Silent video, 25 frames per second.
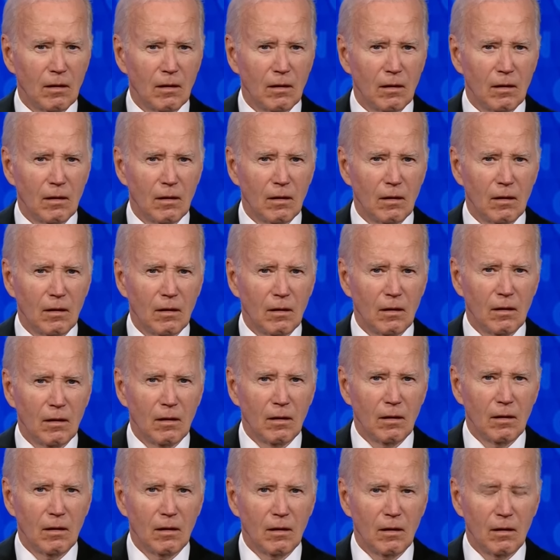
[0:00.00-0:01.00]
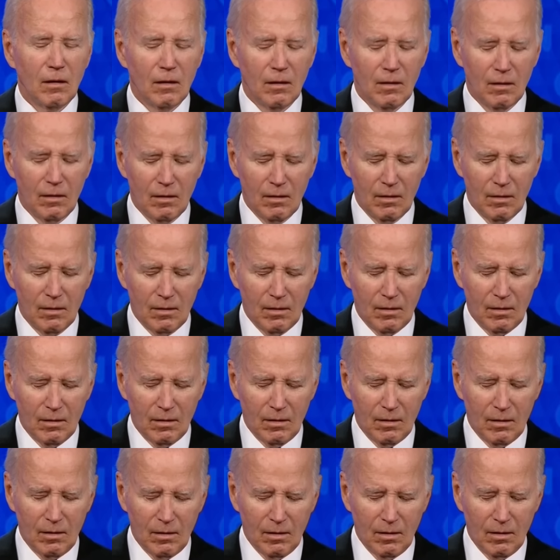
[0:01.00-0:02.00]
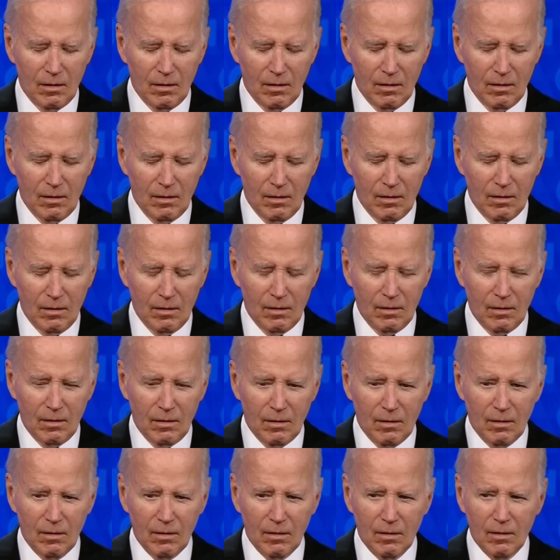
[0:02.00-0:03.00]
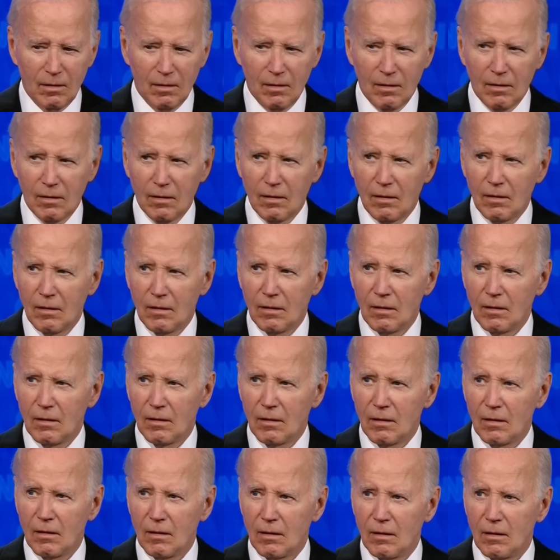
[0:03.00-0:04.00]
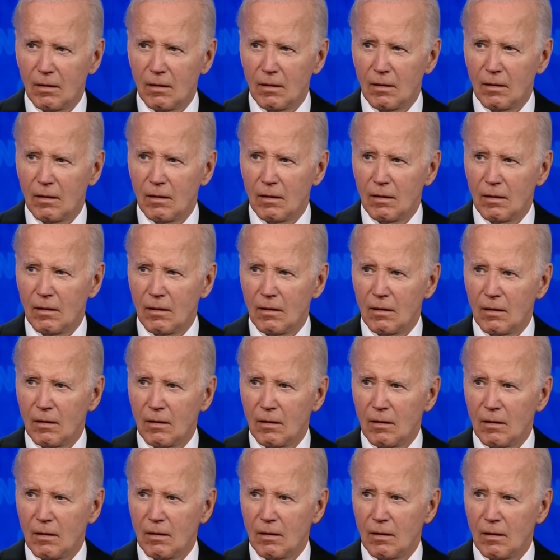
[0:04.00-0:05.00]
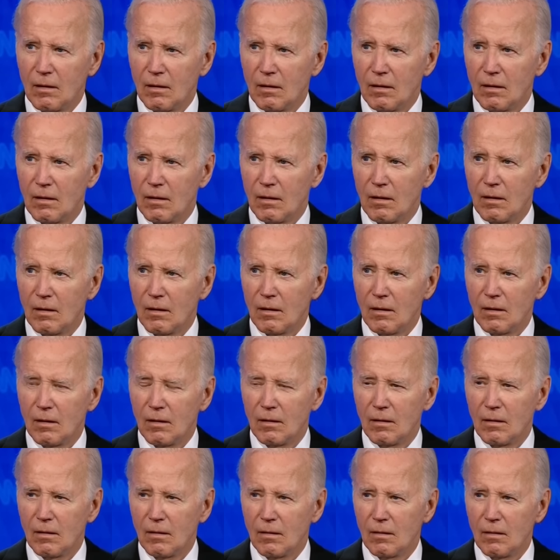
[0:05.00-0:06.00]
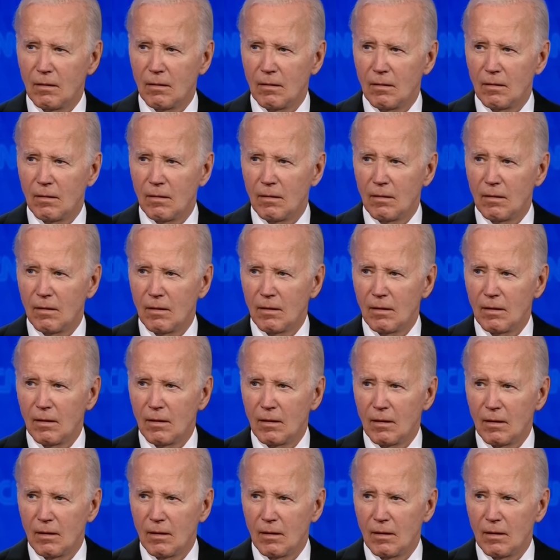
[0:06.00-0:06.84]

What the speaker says: No words are spoken by the person on screen.